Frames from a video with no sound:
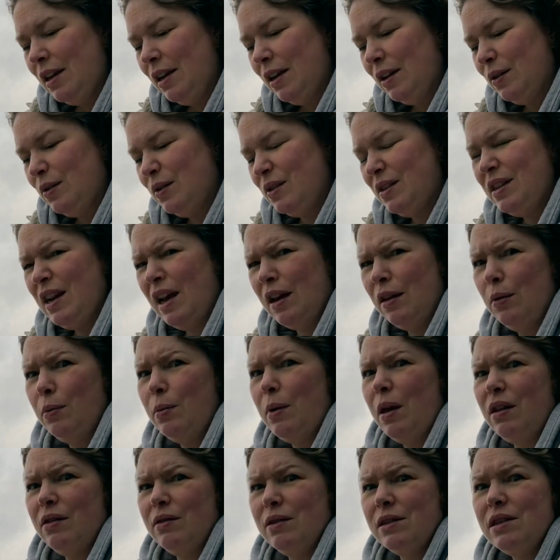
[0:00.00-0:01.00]
Of course now the
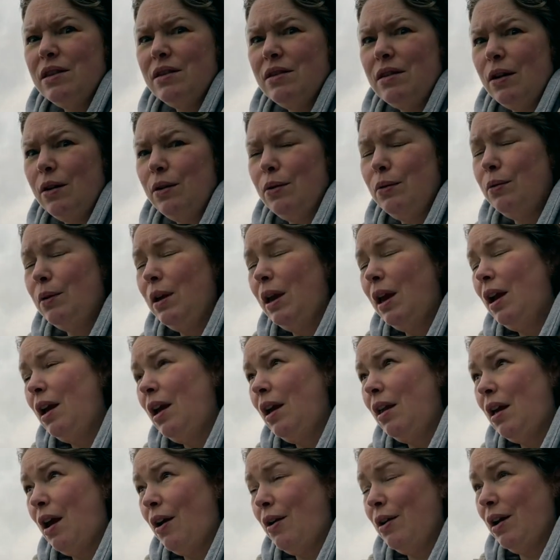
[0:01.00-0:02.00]
weather is so
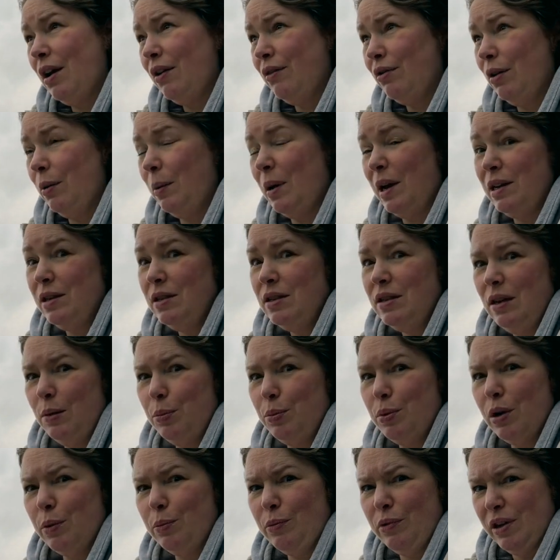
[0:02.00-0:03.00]
here, there and everywhere. You see
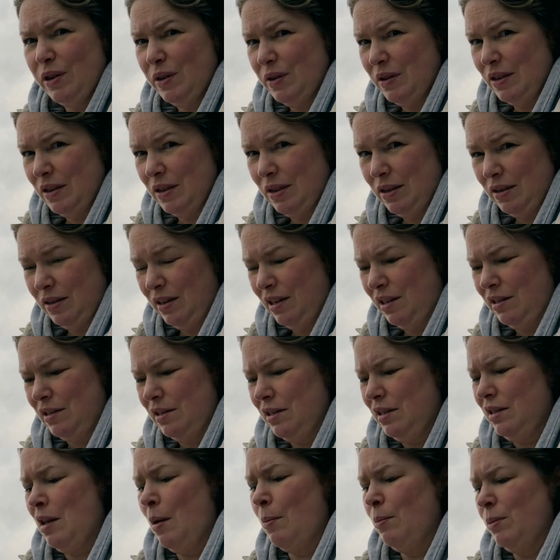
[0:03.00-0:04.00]
primroses in
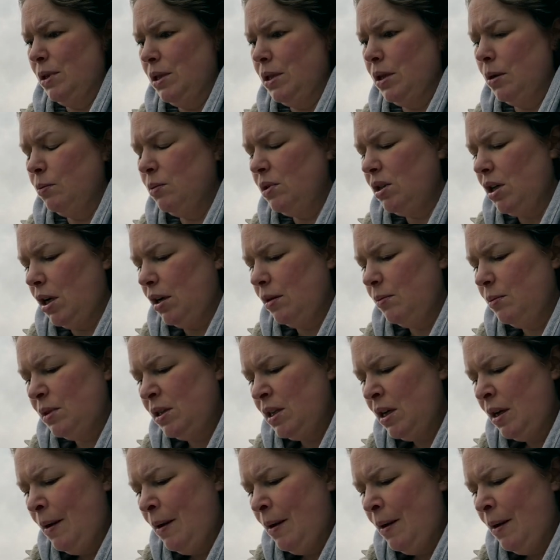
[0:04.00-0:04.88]
December sometimes.